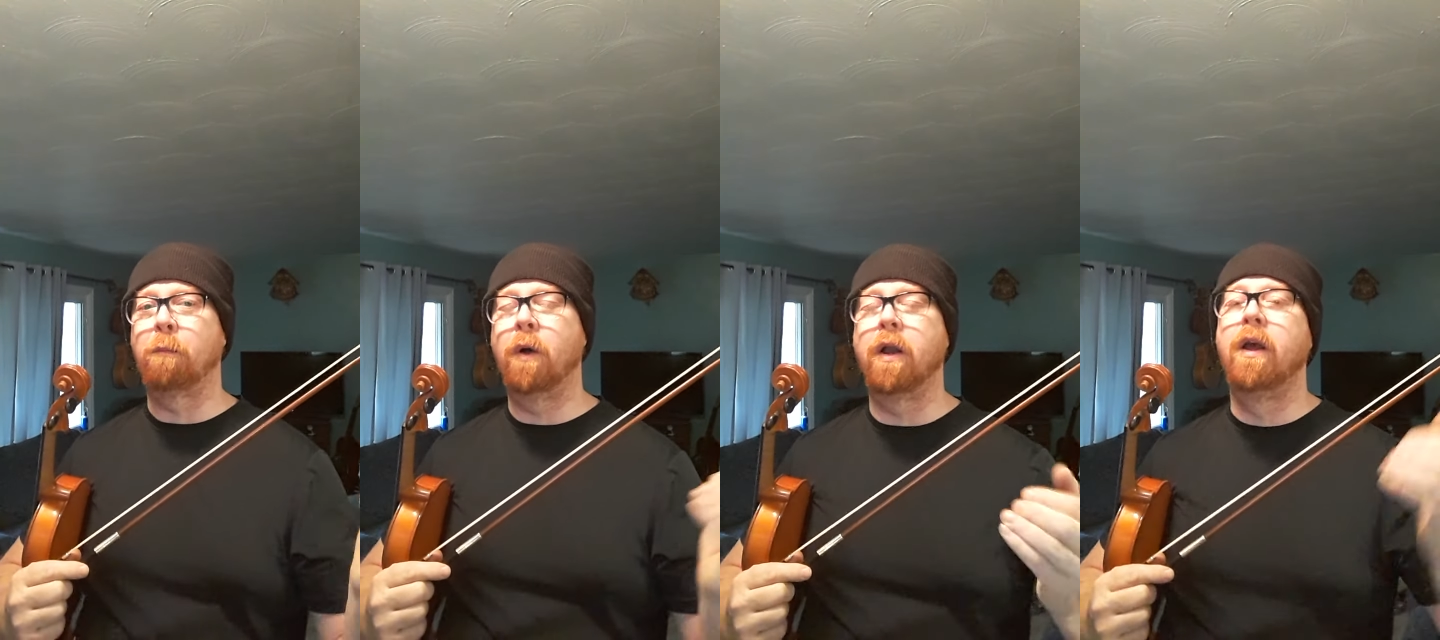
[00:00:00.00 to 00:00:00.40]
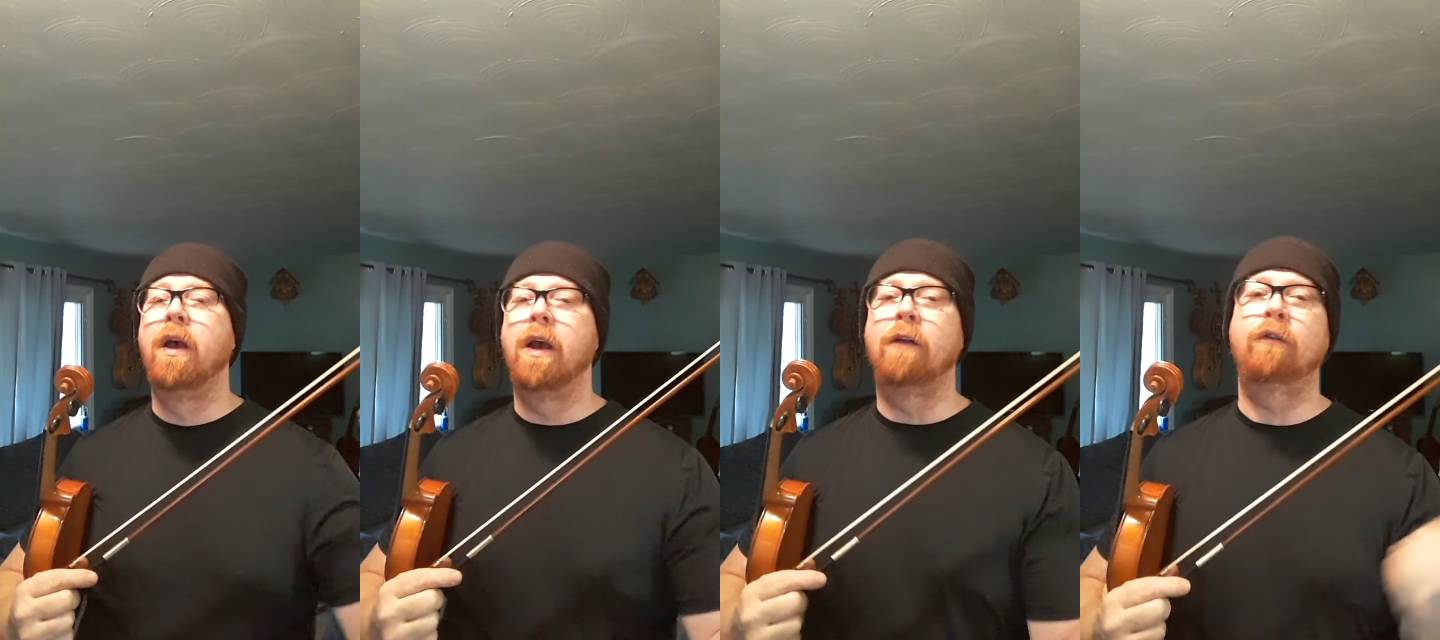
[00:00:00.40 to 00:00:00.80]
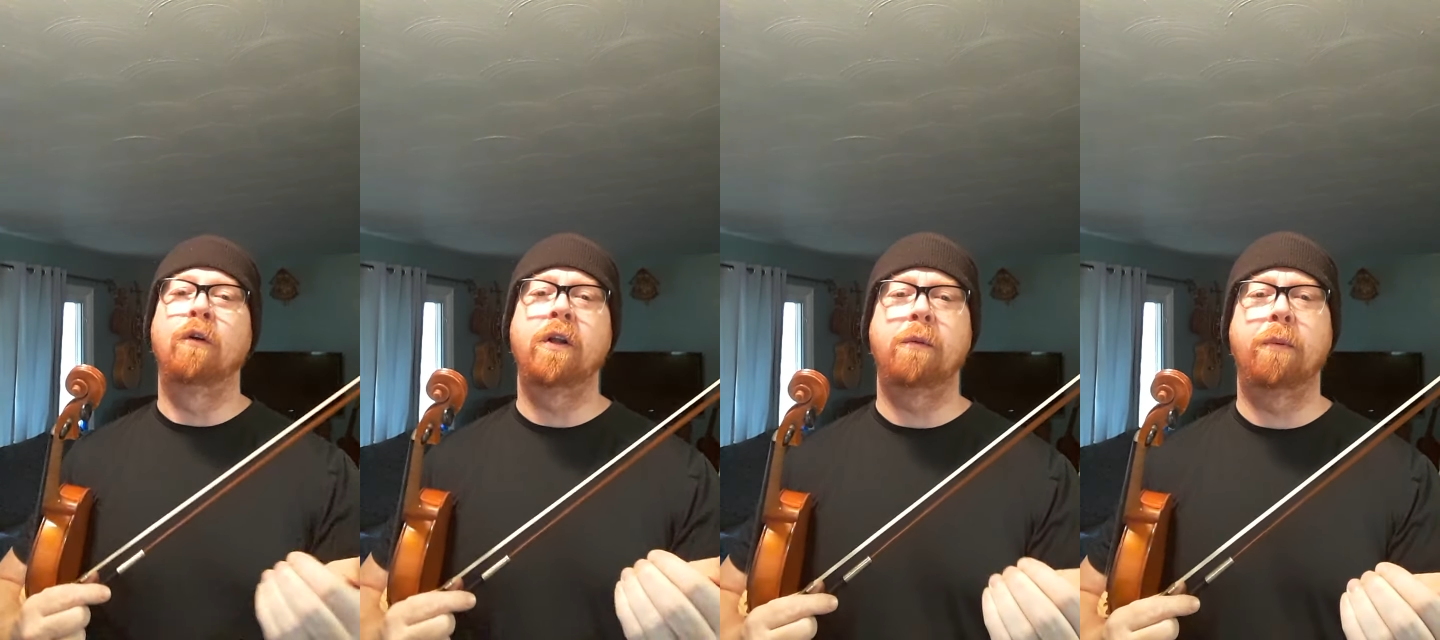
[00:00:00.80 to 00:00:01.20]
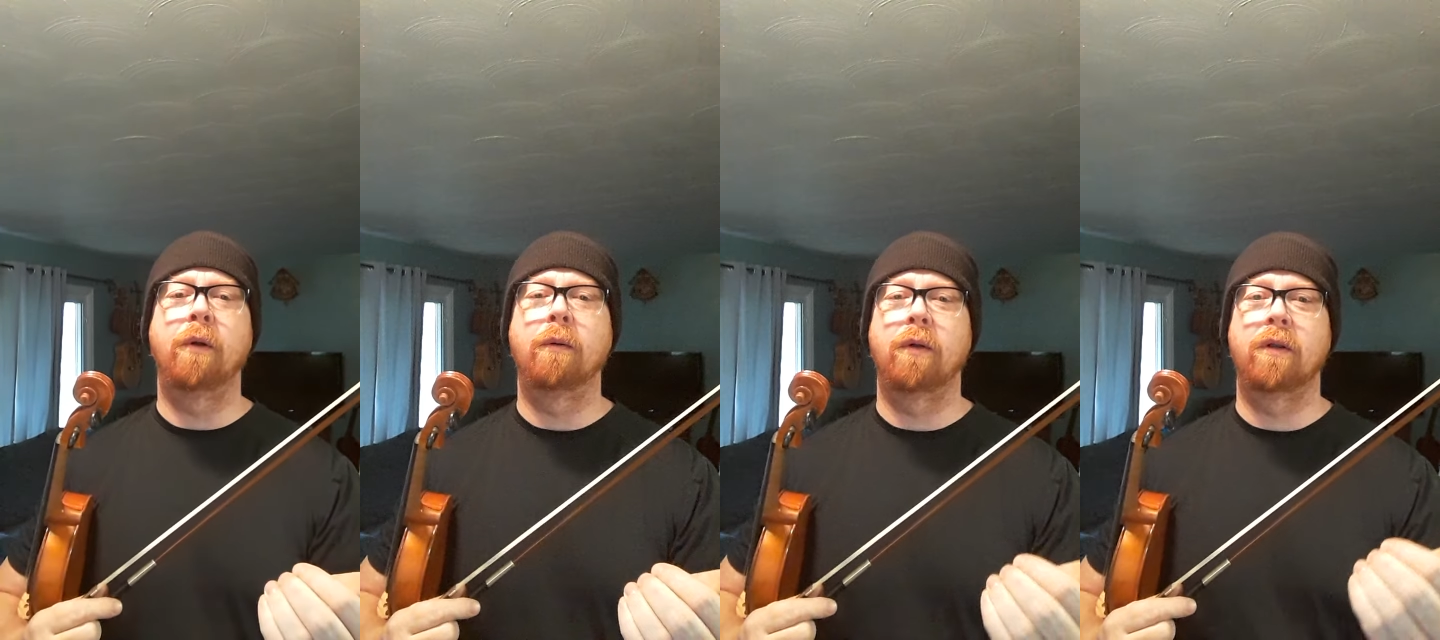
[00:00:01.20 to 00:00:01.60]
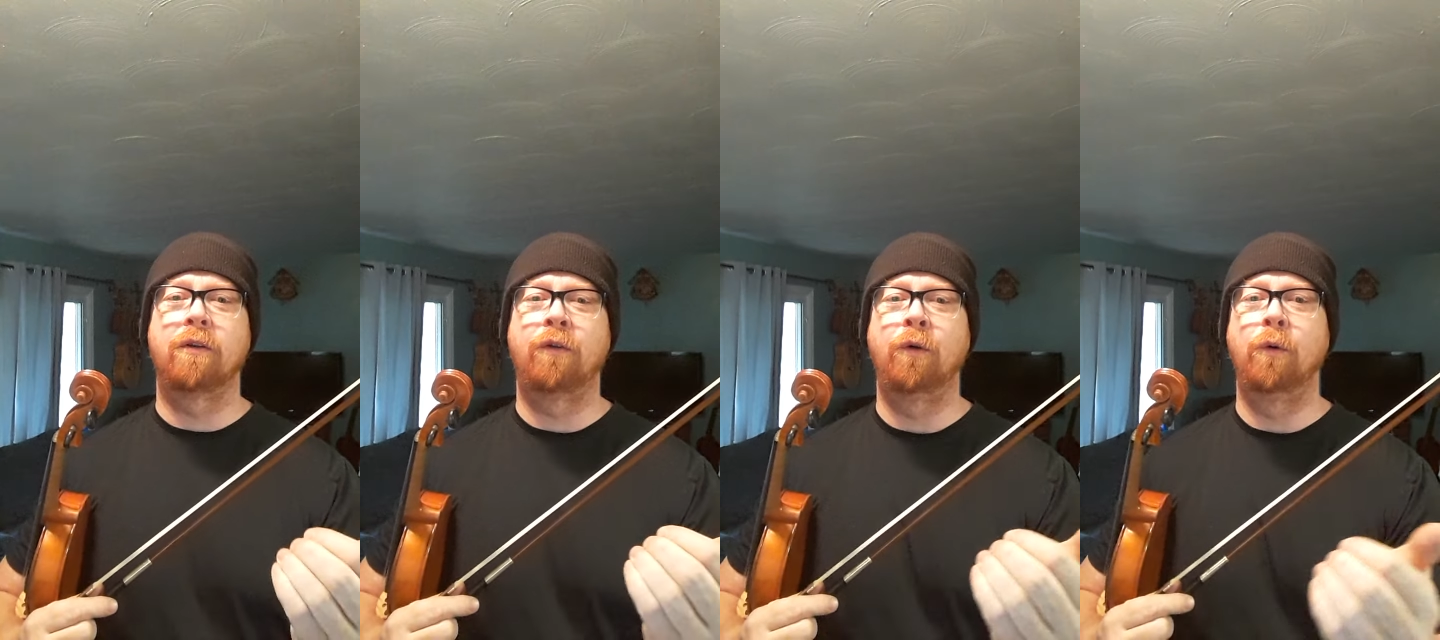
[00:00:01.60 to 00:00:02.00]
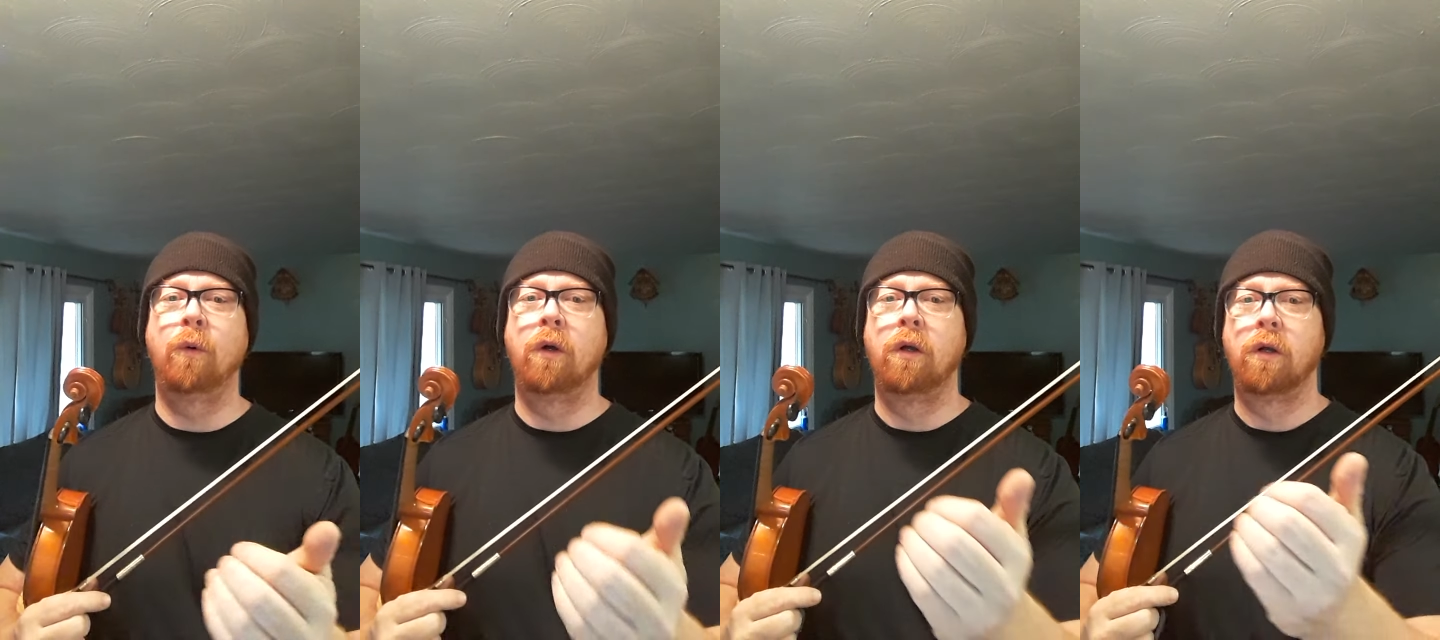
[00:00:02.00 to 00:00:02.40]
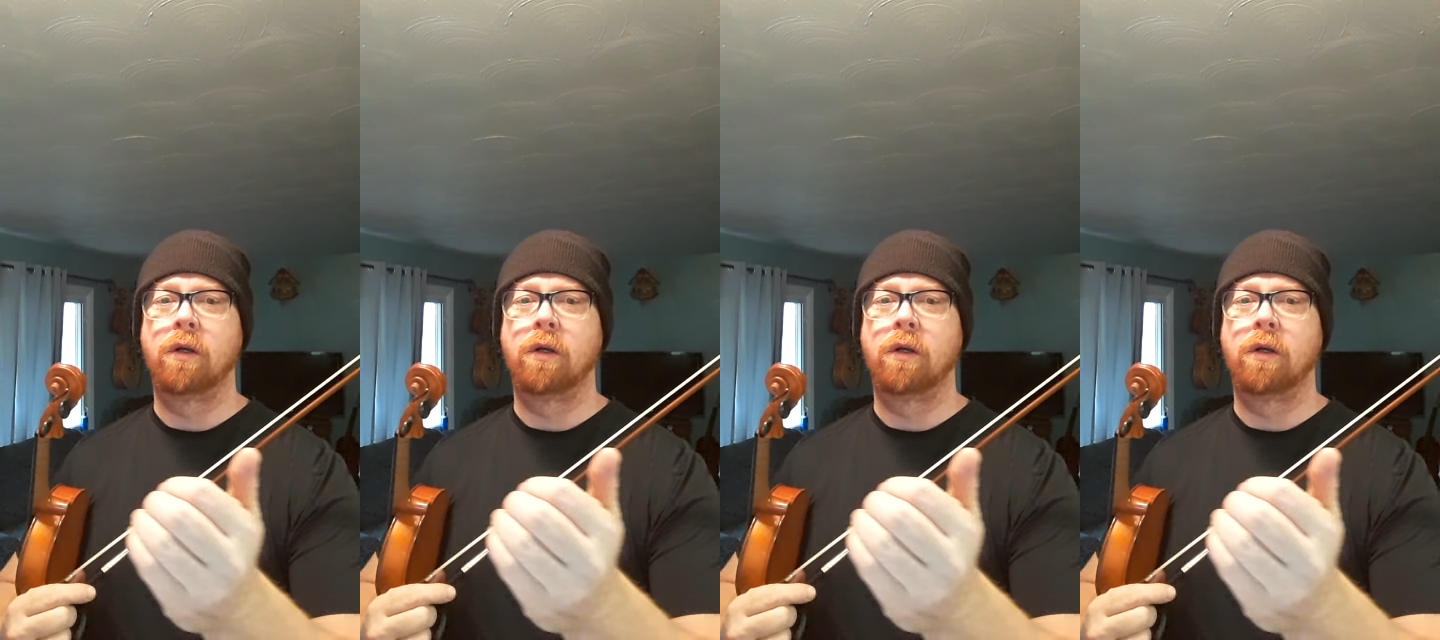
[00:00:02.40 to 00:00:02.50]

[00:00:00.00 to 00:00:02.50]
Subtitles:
but it's learning to